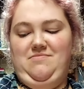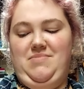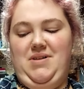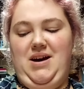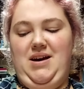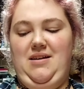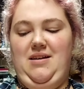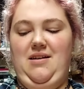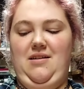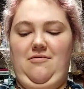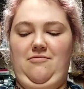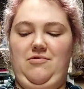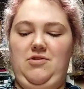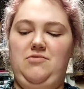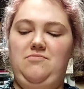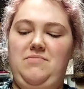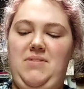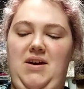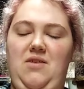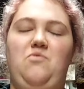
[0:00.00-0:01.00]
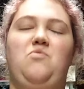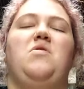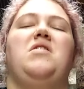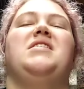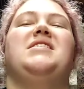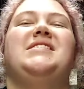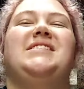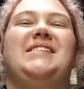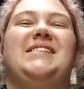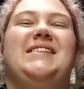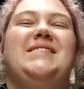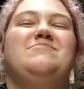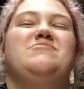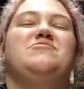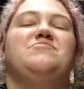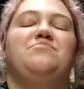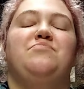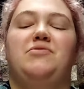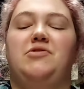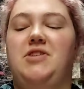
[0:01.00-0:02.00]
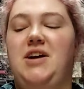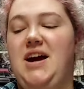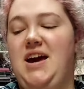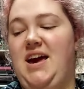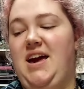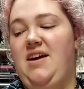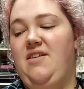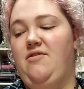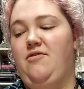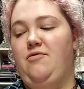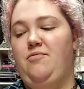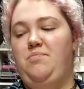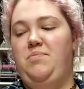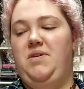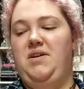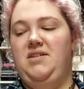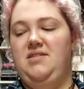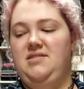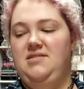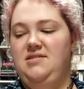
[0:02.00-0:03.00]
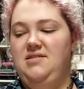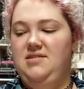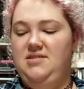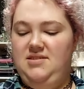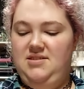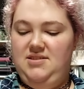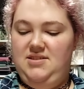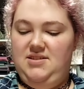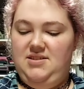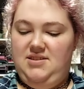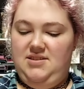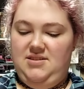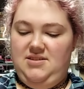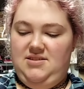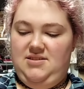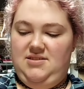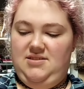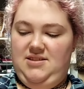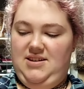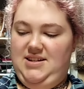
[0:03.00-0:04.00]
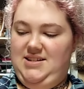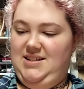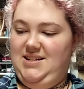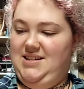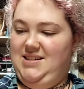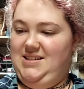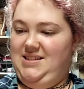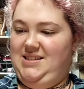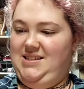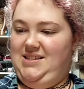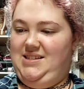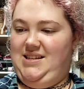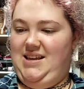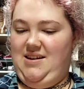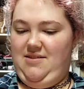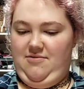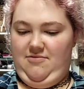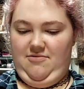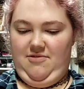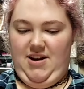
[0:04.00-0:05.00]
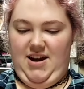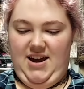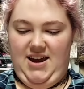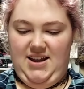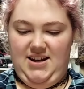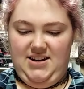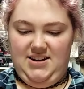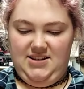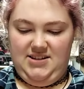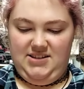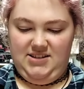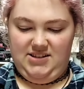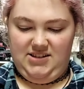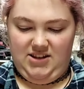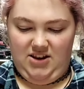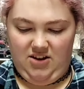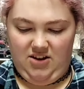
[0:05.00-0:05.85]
roommate wanted to name her Brave, but it didn't sit right. So,